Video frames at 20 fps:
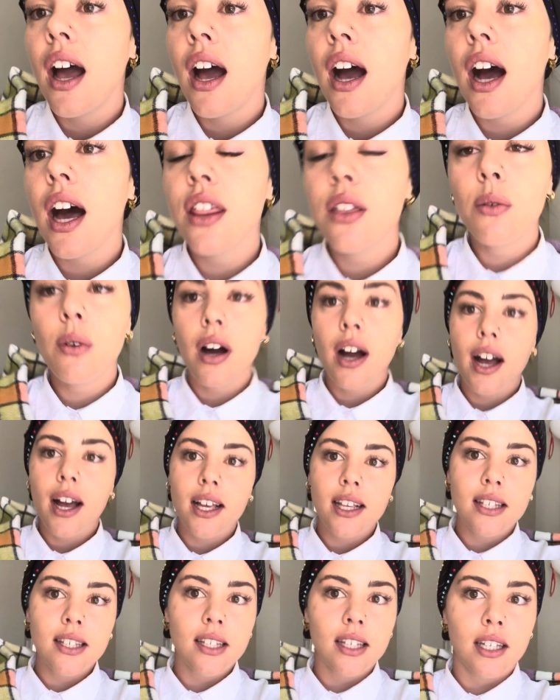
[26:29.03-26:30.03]

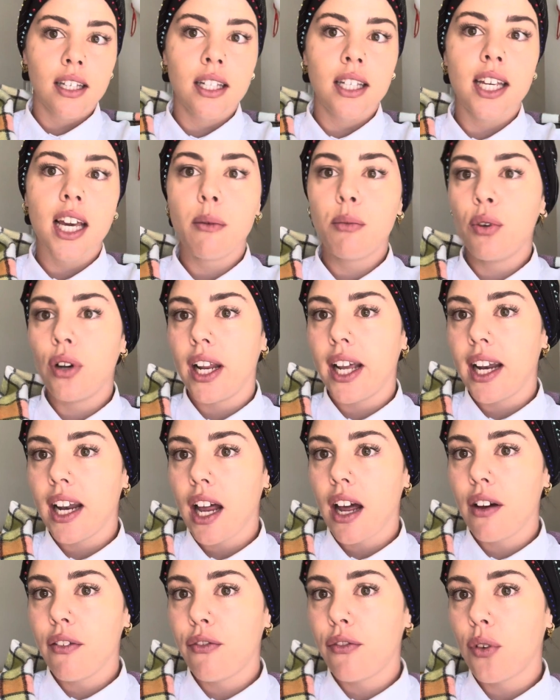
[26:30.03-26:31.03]
Otherwise,
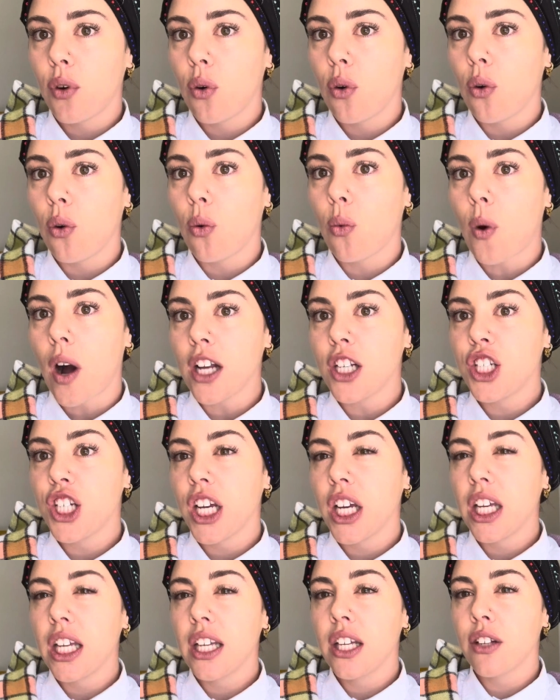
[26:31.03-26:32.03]
ndiyabulela for
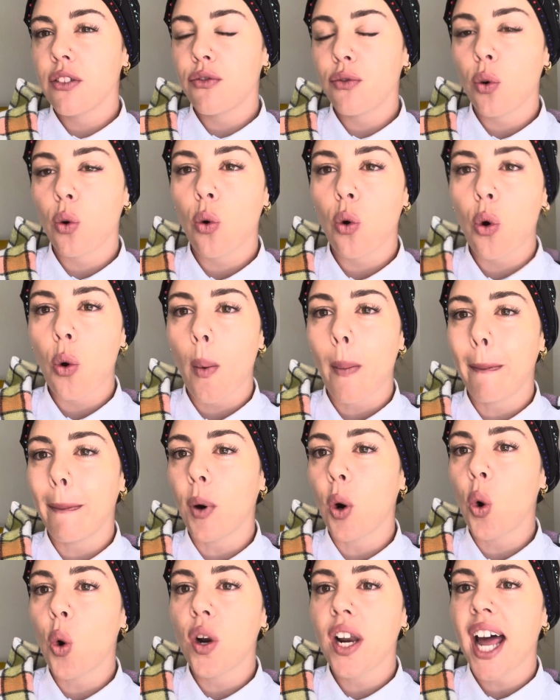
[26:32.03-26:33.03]
watching, for
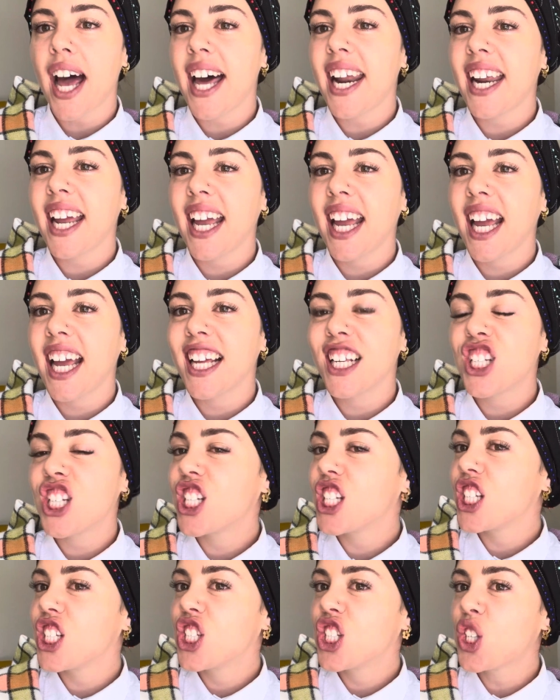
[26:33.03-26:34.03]
bonaring,
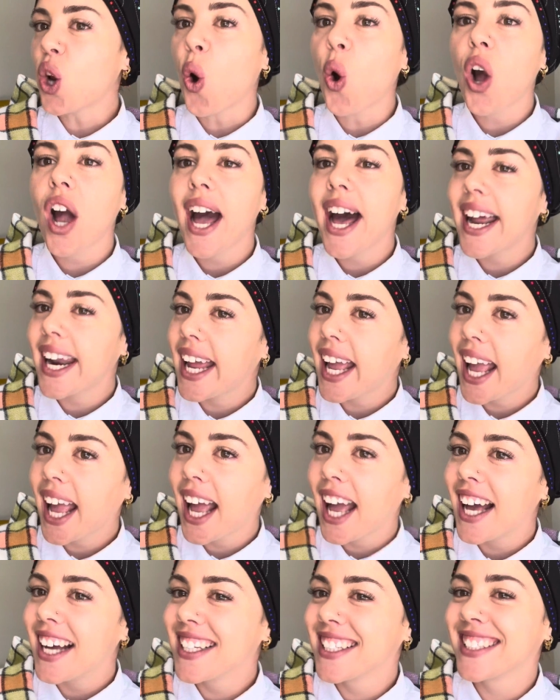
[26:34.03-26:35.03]

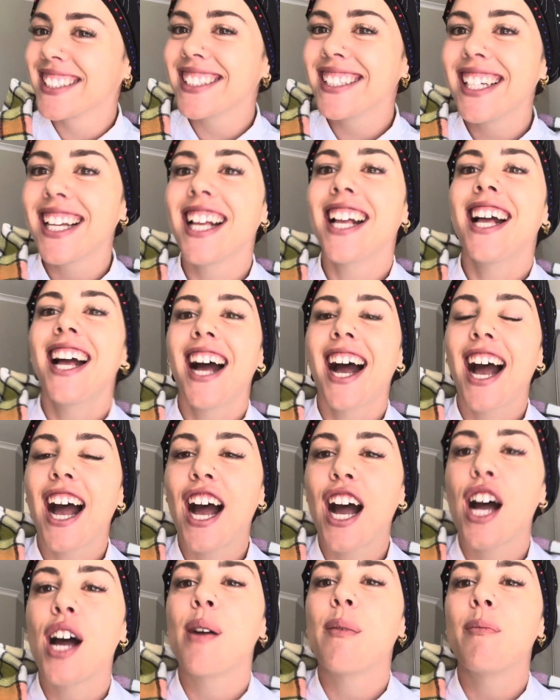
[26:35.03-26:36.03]
jongaring.
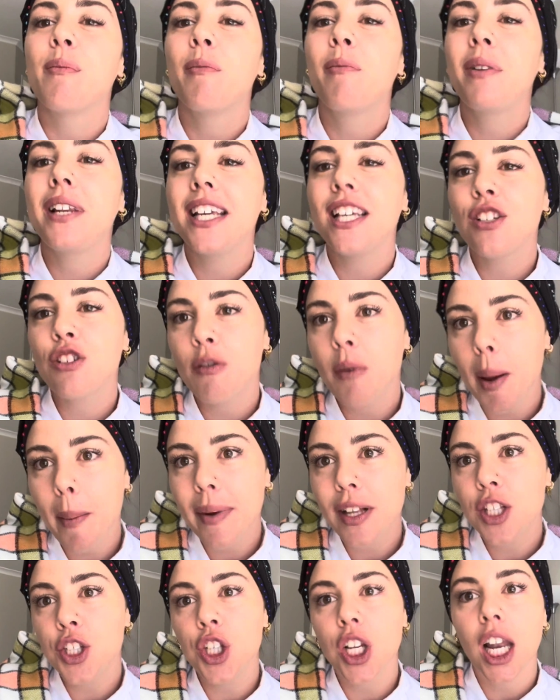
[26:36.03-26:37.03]
Please remember
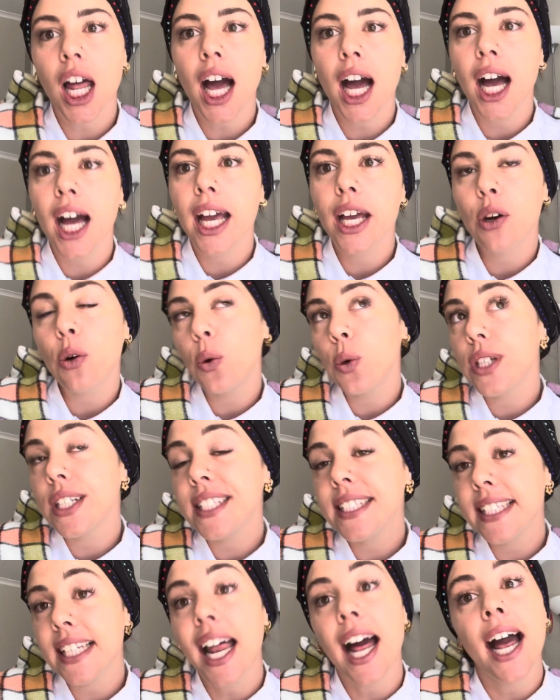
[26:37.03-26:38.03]
to like or
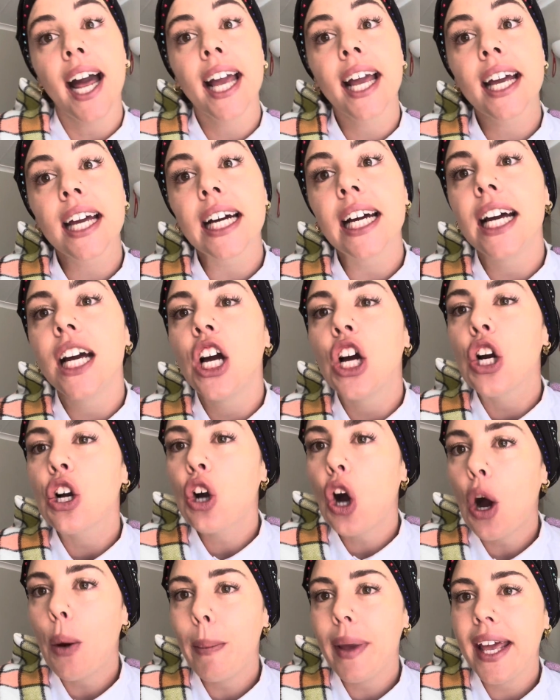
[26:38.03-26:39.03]
dislike,
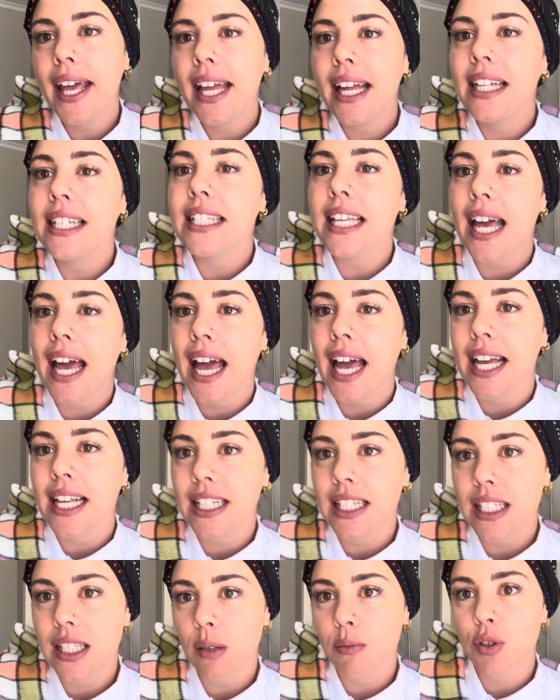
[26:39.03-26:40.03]
comment
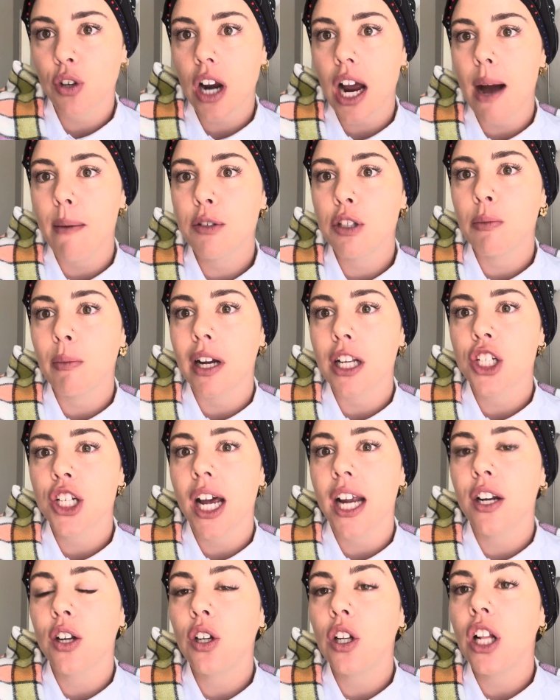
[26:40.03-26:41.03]
and subscribe to my
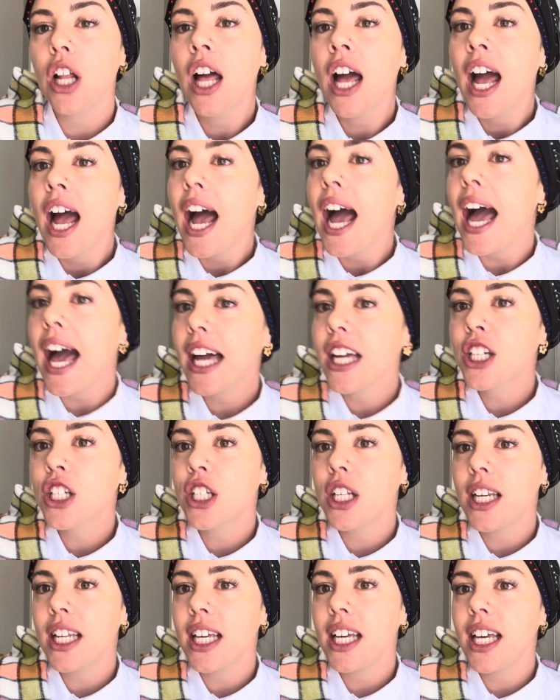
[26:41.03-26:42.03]
channel.
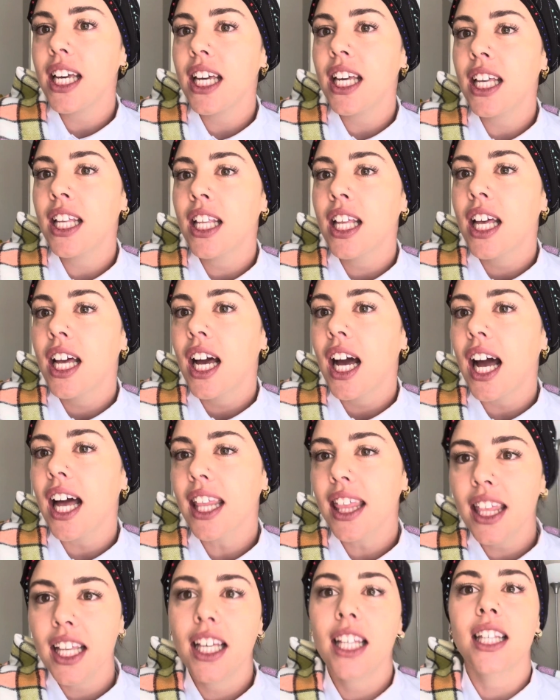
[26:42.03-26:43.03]
Actually, I
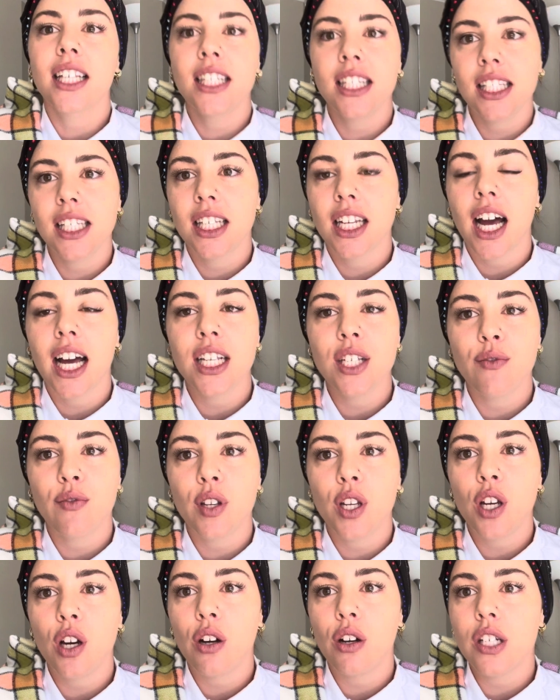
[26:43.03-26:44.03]
think this is a nice
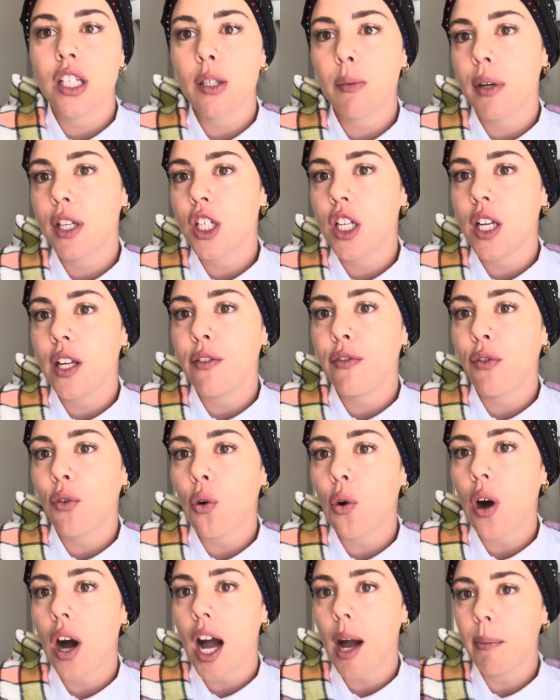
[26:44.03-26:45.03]
video, especially
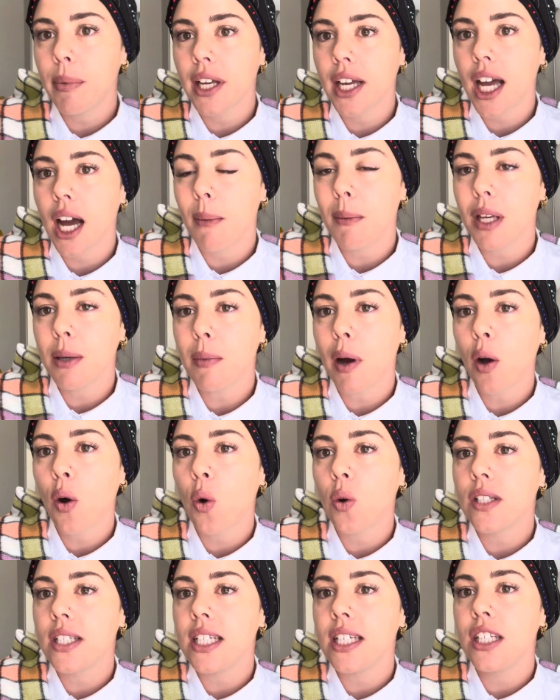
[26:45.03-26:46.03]
for up and coming
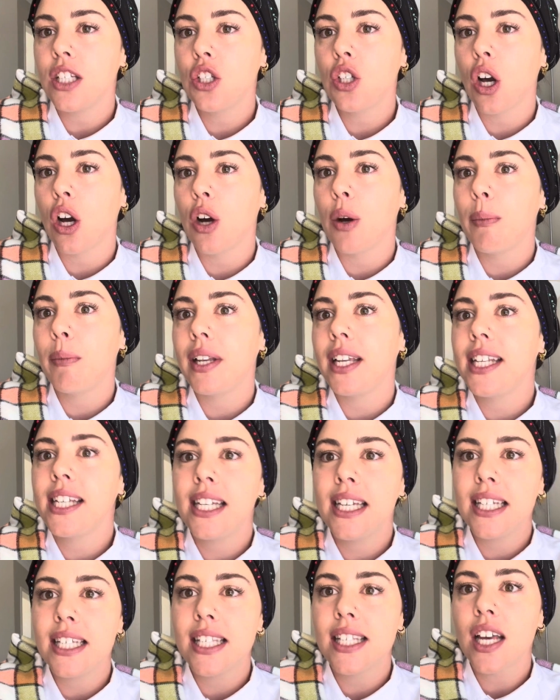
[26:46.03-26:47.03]
Makoti, so
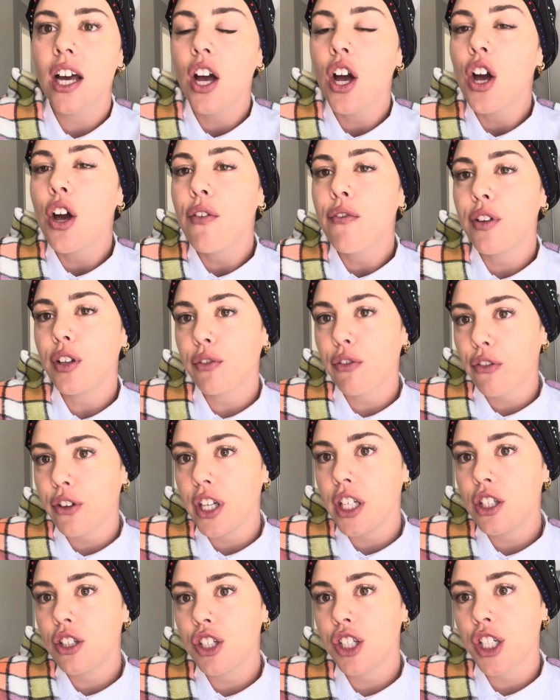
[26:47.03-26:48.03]
please feel free
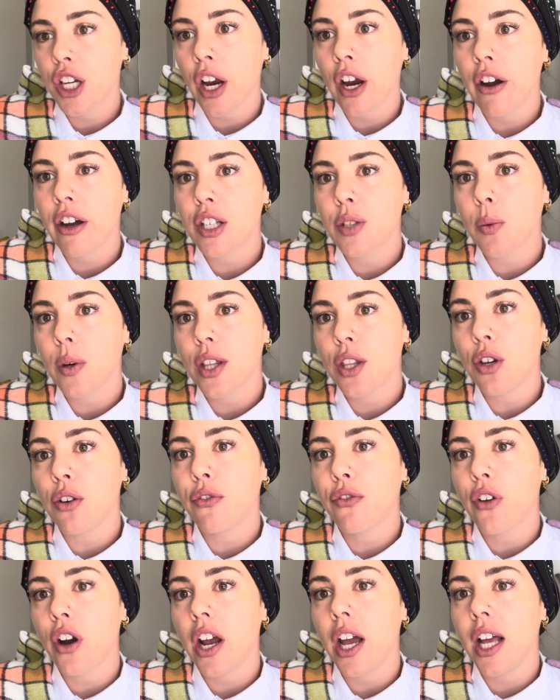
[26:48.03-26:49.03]
to share it with your
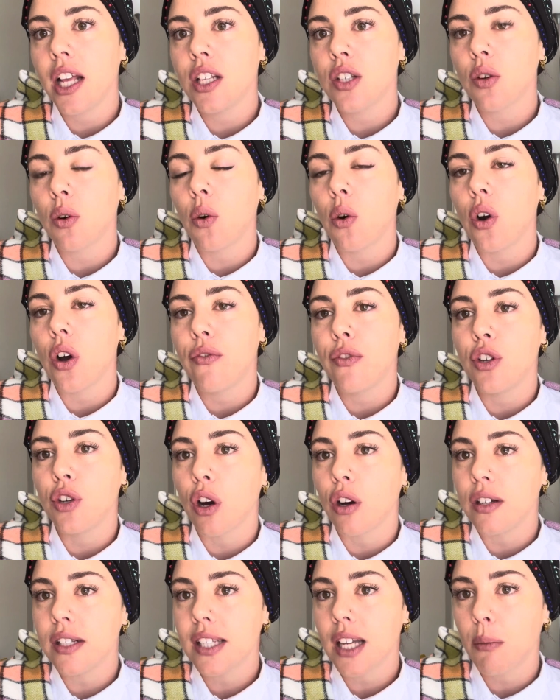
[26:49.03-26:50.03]
friends, or if you
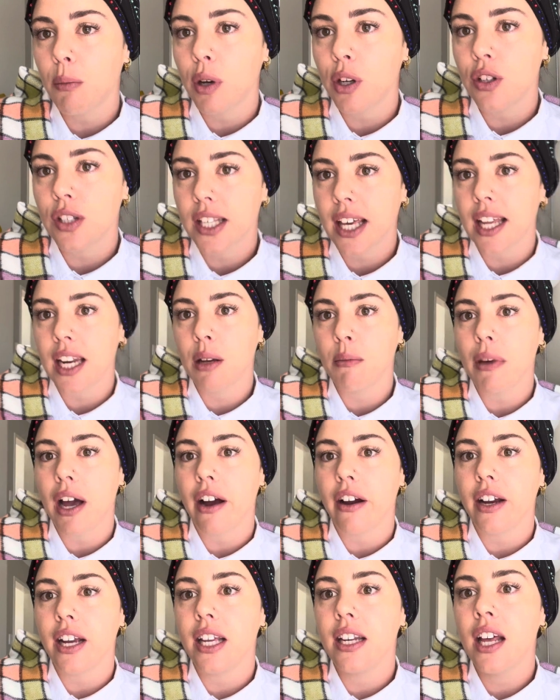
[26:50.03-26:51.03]
know someone who's getting
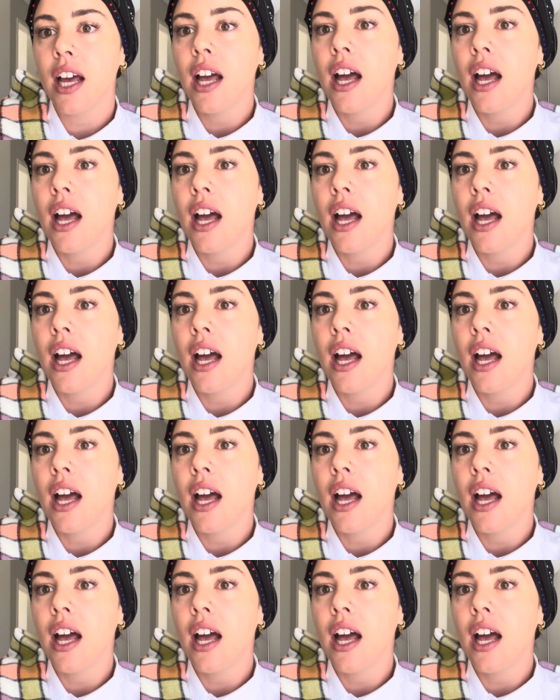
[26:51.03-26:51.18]
married.